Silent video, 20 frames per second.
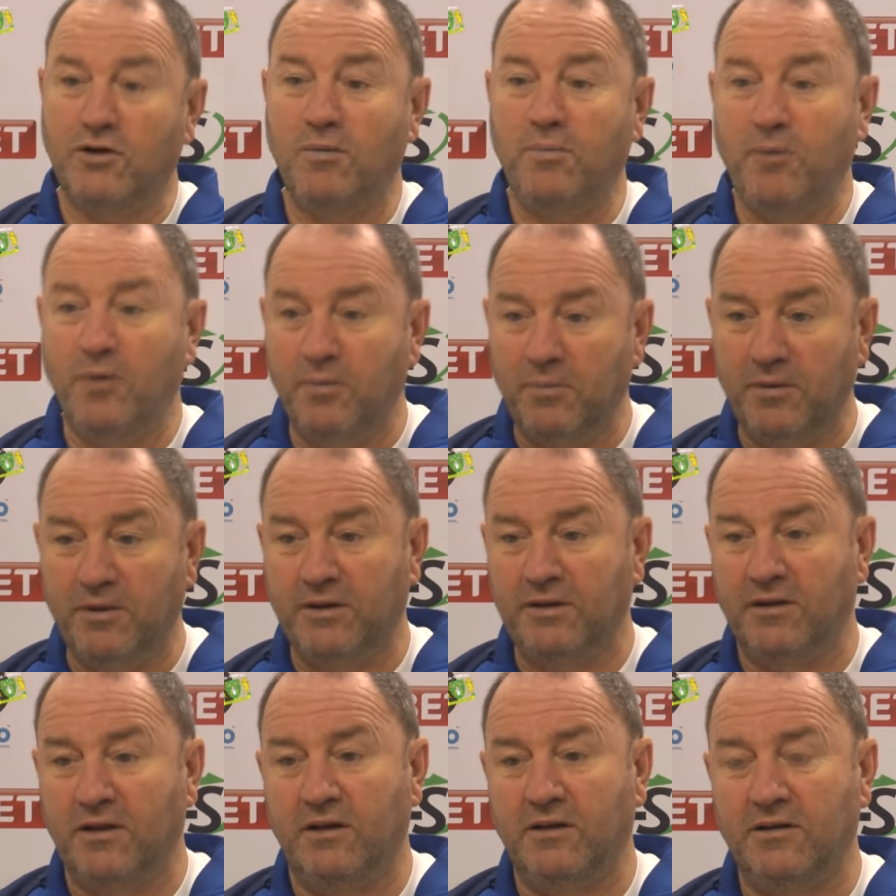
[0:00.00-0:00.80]
stop them,
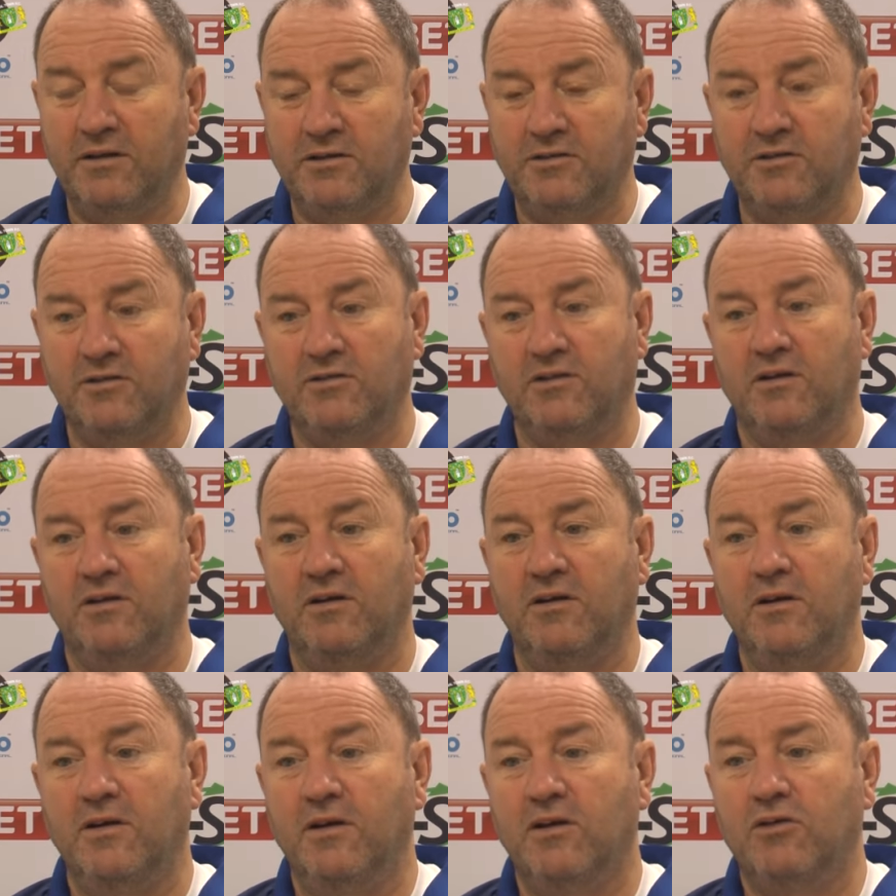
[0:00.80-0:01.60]
and uh, yeah. this is
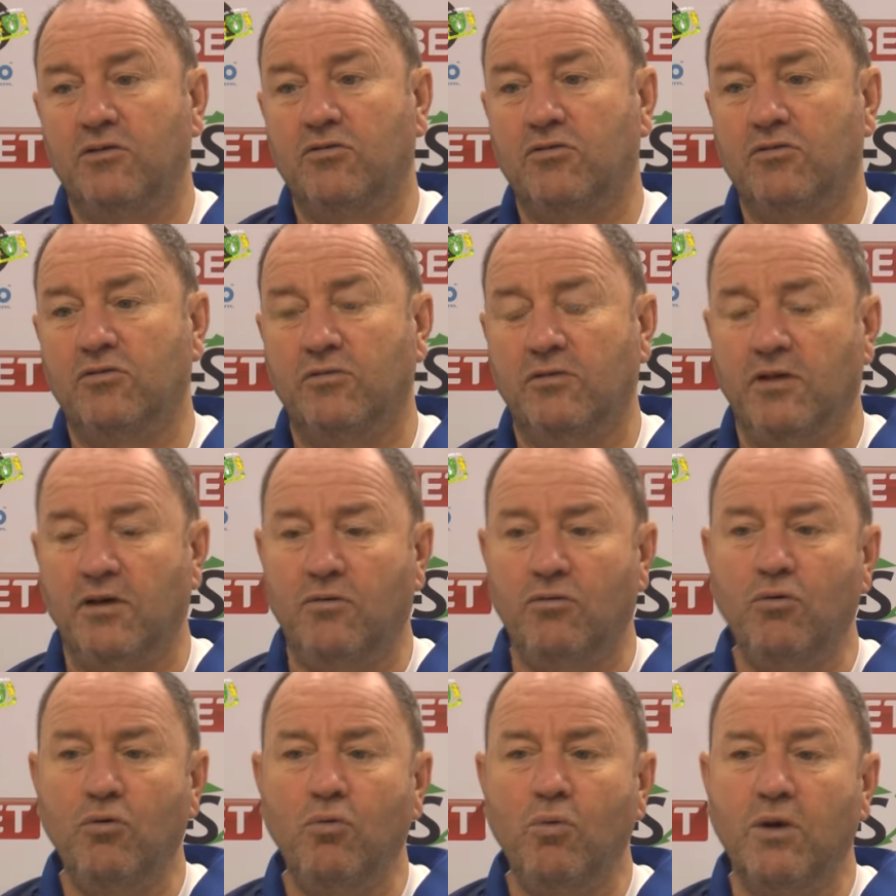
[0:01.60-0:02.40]
a.
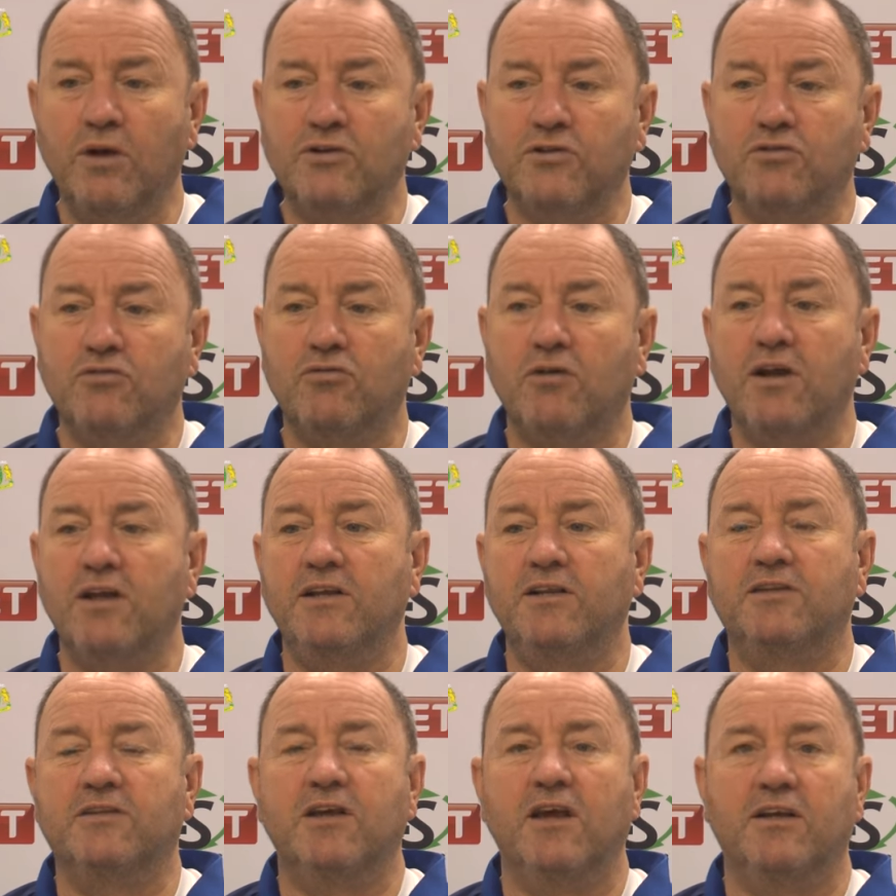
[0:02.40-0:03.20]
They're always
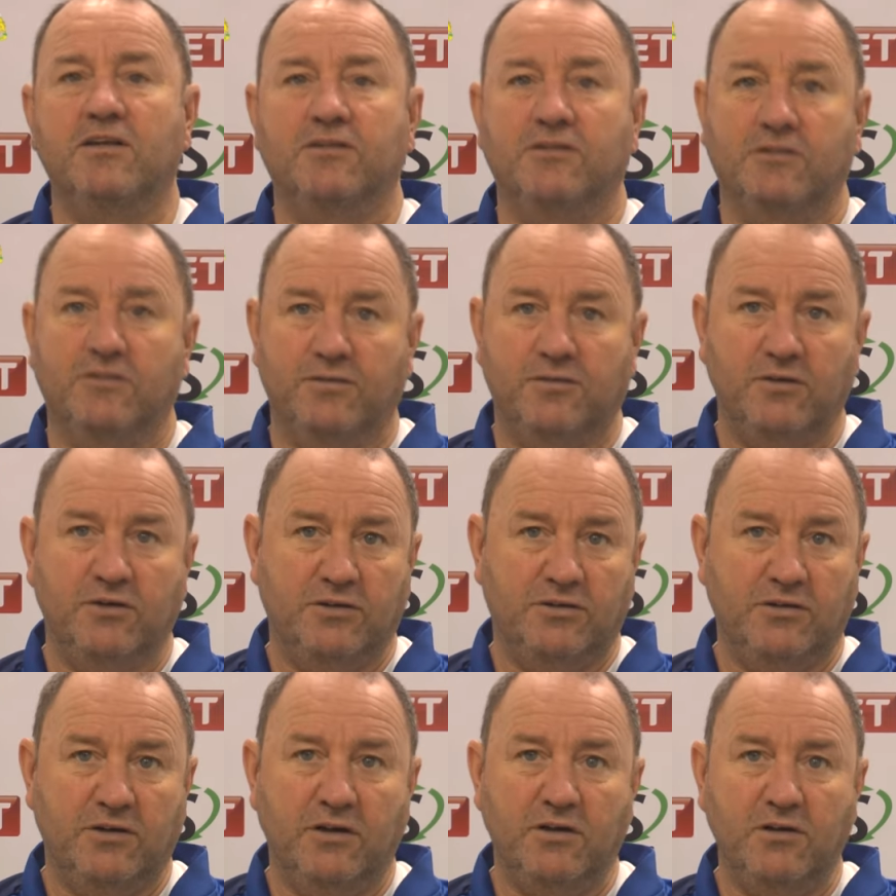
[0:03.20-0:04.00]
great tests for
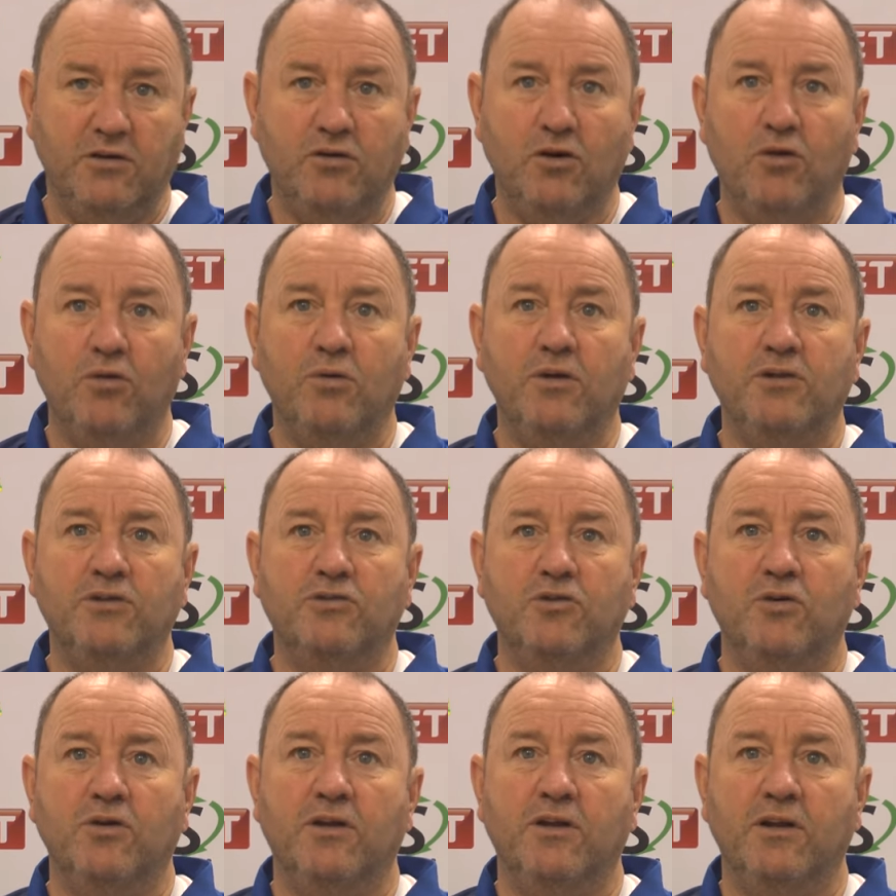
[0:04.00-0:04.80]
us, and you've got to
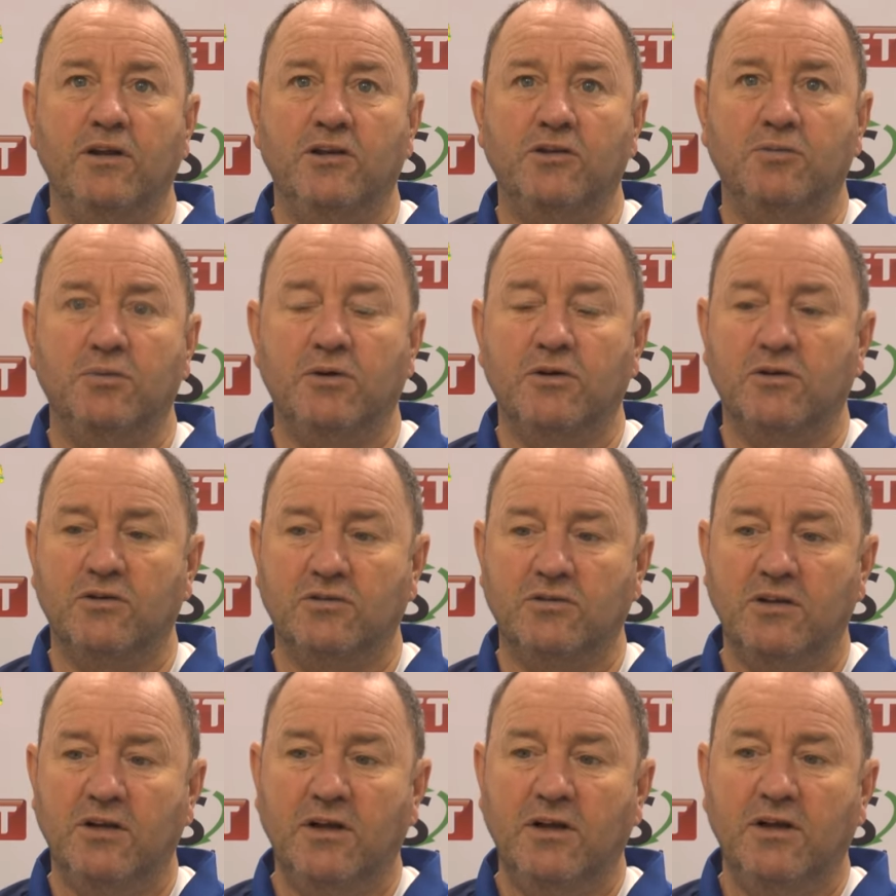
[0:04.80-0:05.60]
enjoy these
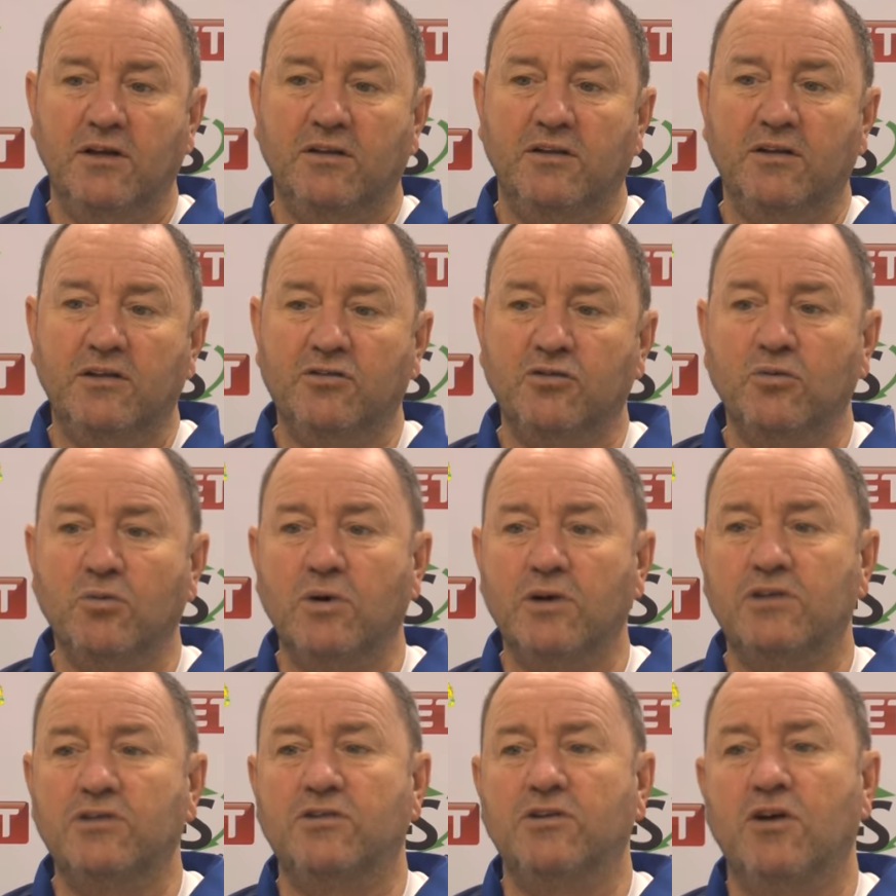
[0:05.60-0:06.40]
because this
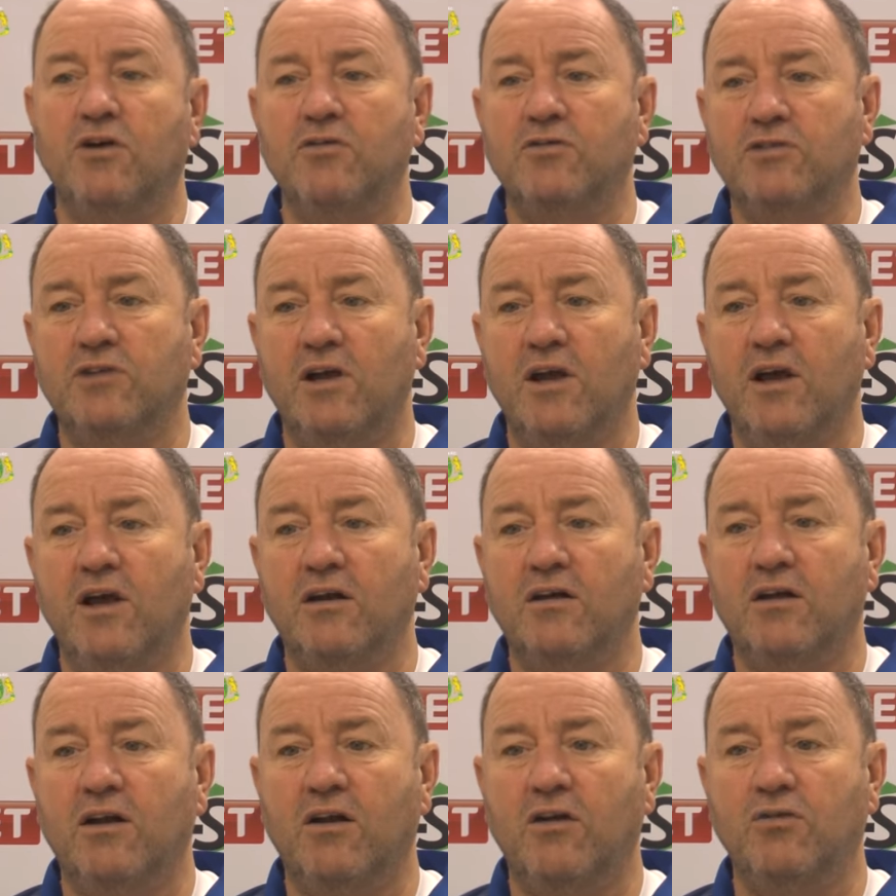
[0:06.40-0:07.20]
always shows you
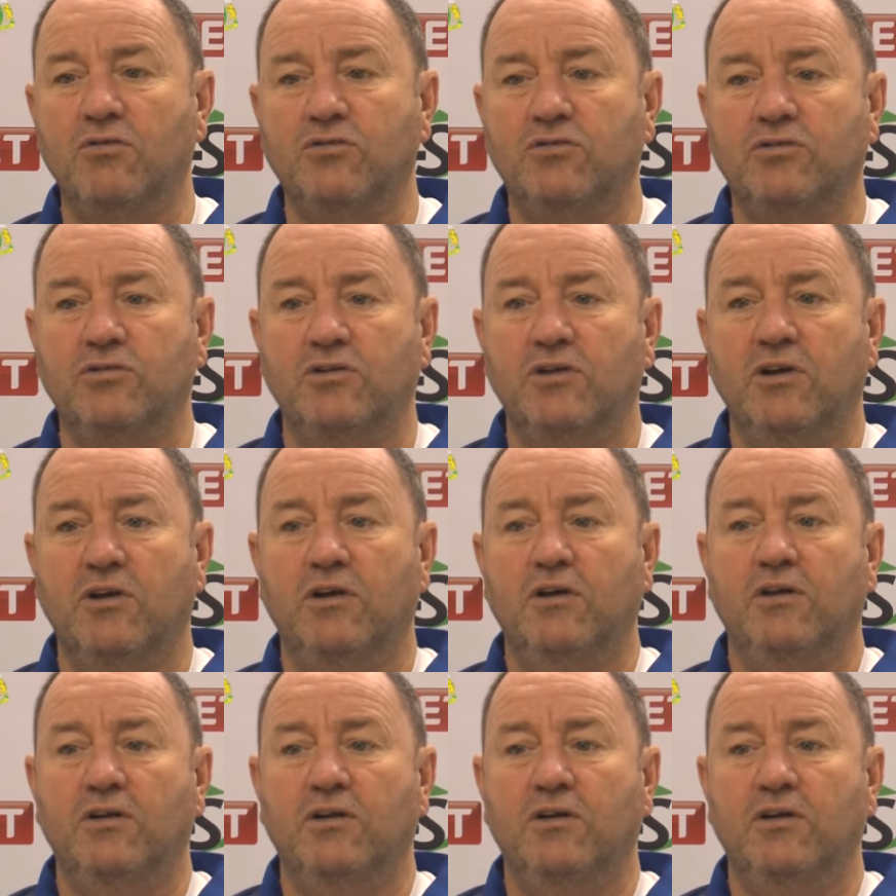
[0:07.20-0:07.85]
how close